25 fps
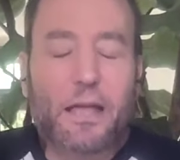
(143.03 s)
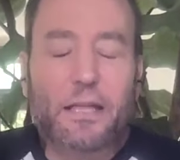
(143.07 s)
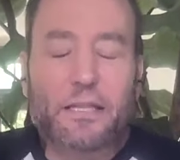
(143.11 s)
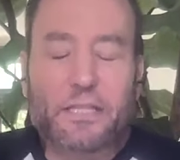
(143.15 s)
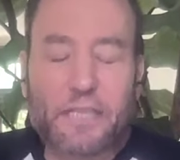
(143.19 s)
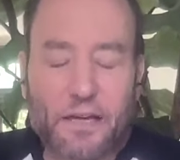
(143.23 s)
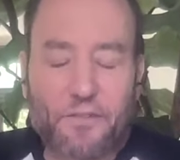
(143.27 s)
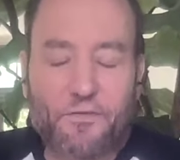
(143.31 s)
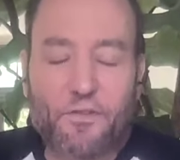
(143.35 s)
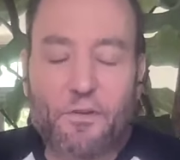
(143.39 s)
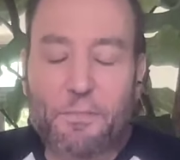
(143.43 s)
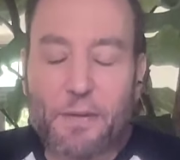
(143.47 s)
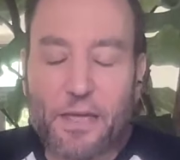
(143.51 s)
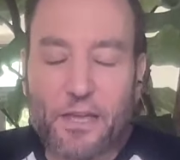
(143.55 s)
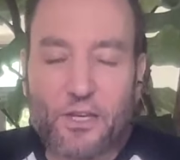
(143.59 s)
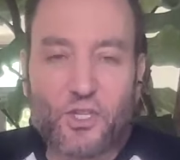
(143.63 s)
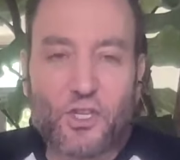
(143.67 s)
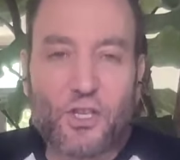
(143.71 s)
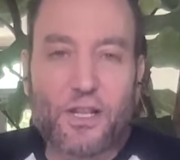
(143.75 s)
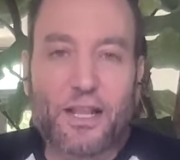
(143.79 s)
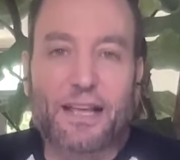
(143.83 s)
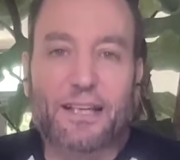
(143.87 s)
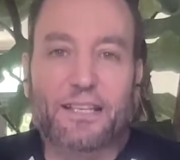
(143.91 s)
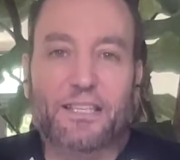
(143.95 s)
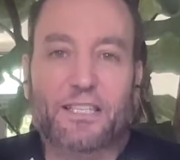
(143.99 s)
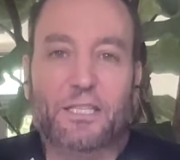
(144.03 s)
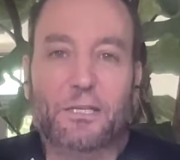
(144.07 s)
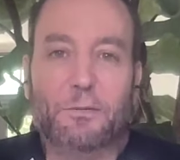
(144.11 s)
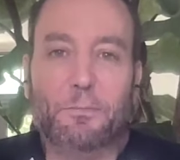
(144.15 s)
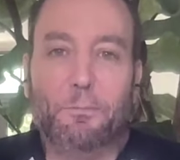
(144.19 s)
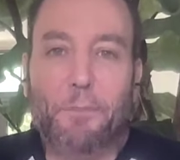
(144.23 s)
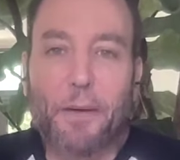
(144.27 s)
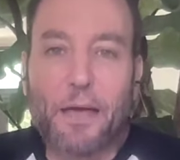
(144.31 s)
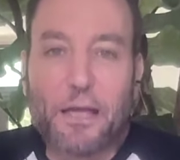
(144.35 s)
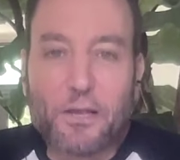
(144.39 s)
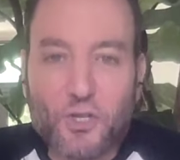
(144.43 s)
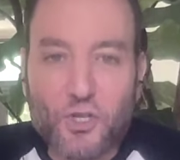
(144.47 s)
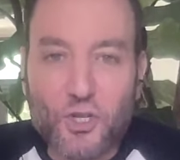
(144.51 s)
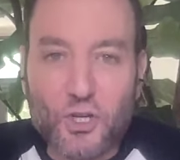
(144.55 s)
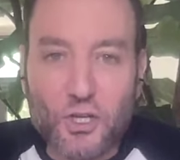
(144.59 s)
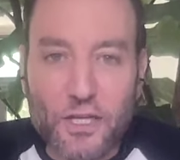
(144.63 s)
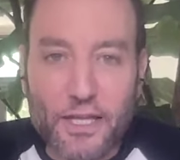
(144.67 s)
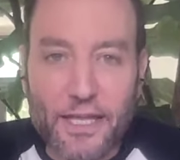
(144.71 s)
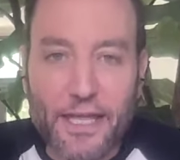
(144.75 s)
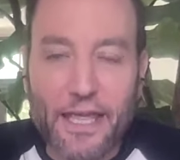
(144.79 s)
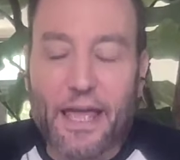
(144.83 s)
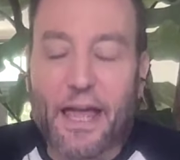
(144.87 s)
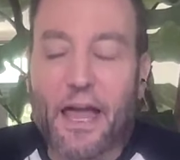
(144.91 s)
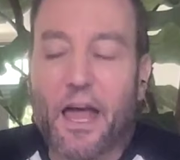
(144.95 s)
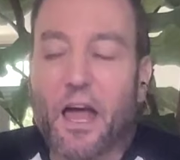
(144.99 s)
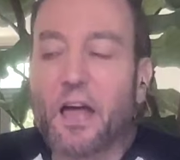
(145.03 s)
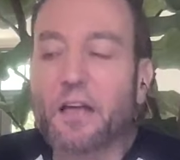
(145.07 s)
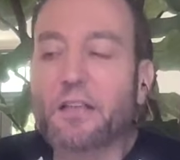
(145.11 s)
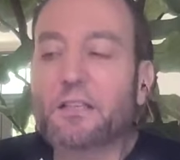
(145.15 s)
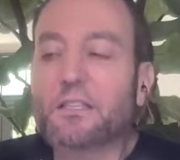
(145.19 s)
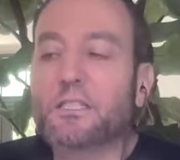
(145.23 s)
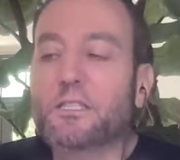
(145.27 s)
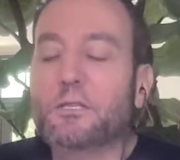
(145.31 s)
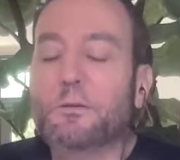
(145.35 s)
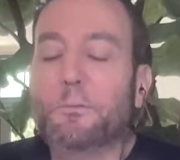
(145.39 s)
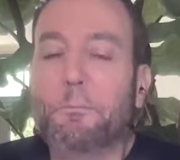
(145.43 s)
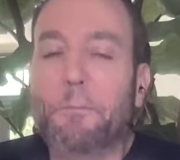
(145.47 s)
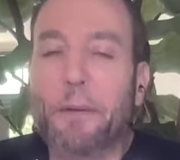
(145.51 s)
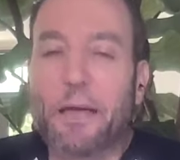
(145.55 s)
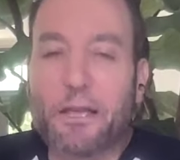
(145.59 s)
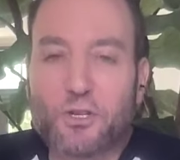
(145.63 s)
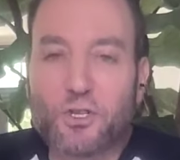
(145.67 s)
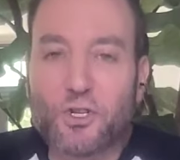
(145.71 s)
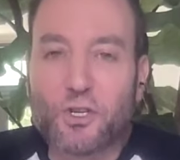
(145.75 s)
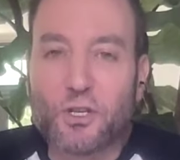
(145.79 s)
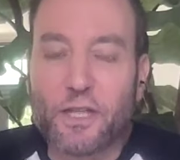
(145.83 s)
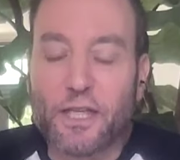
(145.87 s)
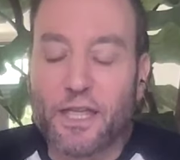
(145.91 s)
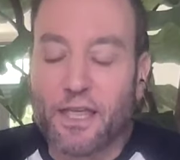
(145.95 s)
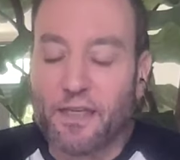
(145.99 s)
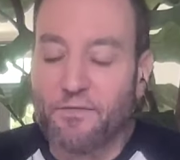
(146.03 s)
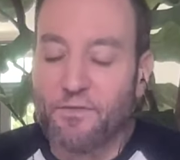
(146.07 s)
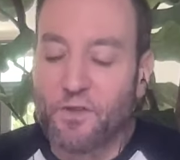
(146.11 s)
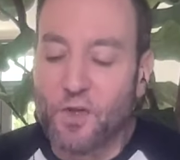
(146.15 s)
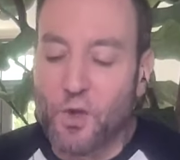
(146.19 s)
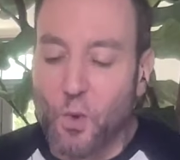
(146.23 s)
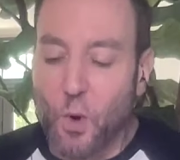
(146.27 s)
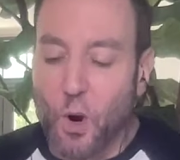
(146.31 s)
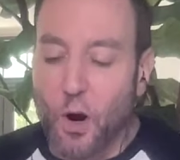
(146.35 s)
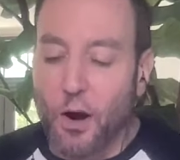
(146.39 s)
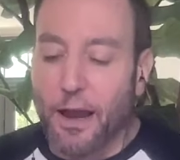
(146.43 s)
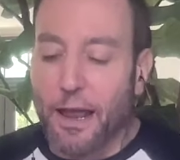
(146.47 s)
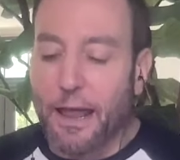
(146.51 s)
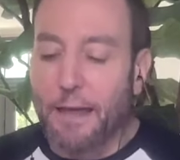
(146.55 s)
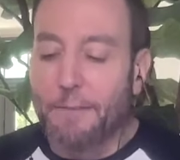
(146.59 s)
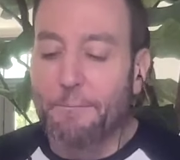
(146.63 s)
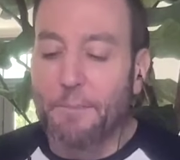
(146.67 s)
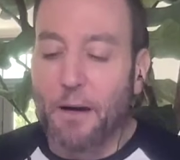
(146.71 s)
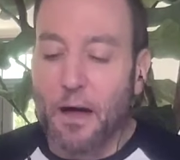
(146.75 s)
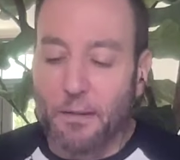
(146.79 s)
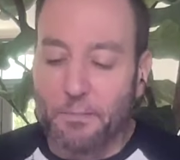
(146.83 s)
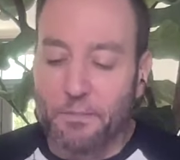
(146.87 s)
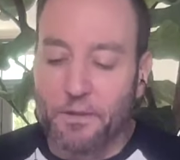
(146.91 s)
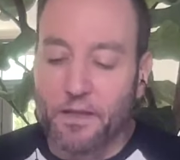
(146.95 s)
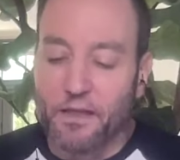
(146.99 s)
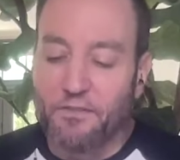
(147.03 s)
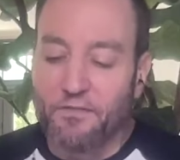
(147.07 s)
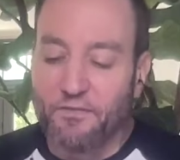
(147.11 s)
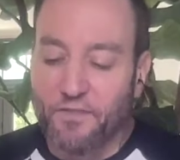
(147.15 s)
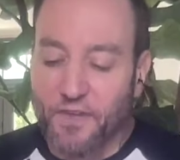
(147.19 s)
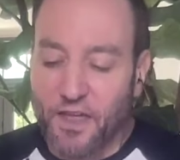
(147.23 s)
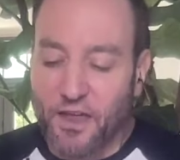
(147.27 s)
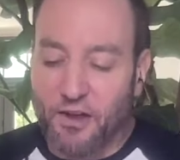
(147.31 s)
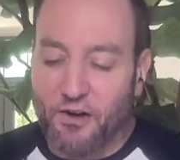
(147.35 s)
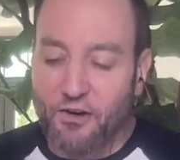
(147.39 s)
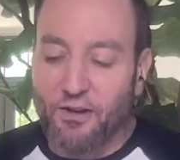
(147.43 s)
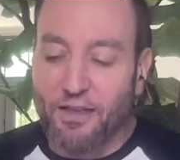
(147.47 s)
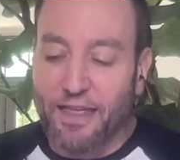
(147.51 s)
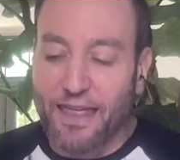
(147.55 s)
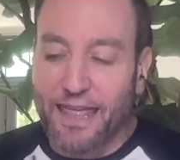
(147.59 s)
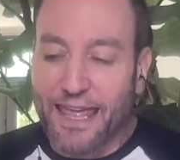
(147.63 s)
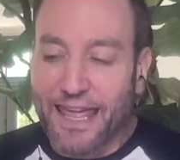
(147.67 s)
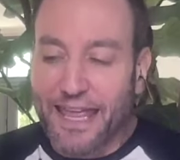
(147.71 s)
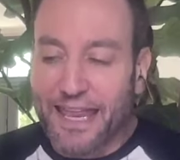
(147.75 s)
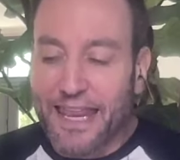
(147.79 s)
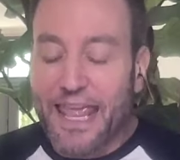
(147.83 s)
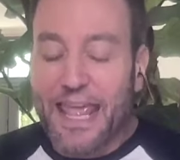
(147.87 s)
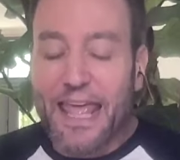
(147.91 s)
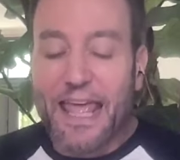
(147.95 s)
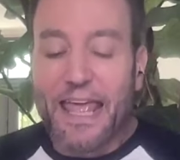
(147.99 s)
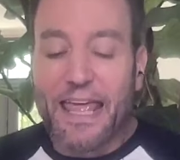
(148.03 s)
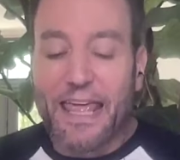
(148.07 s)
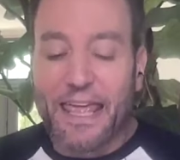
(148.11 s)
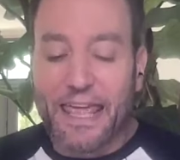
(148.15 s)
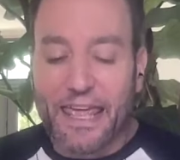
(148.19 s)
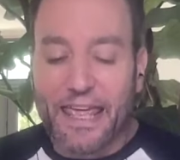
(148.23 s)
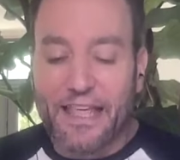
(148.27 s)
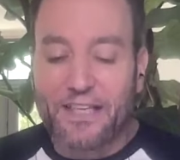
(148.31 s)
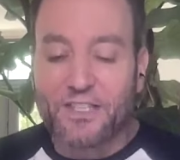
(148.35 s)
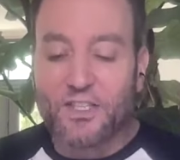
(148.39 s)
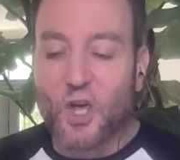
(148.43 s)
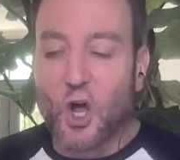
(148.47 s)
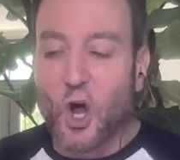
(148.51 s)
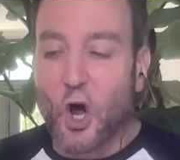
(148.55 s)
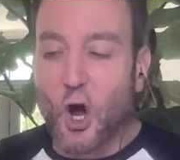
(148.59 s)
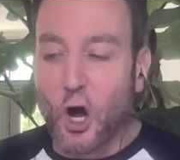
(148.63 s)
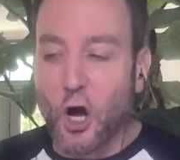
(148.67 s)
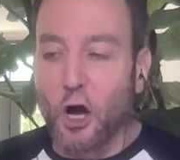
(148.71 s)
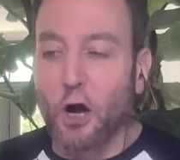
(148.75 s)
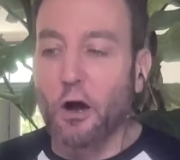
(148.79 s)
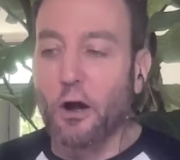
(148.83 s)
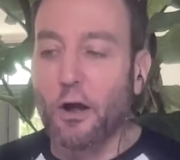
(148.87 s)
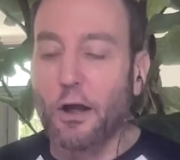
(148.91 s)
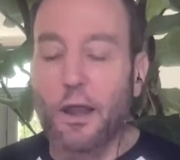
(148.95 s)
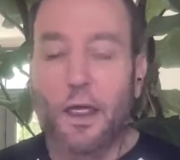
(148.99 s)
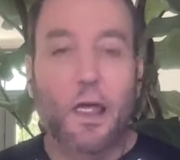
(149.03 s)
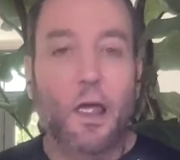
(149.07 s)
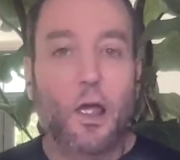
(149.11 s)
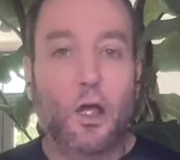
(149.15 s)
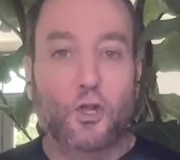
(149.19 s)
defamation, especially, especially if you are a public figure. It is hard.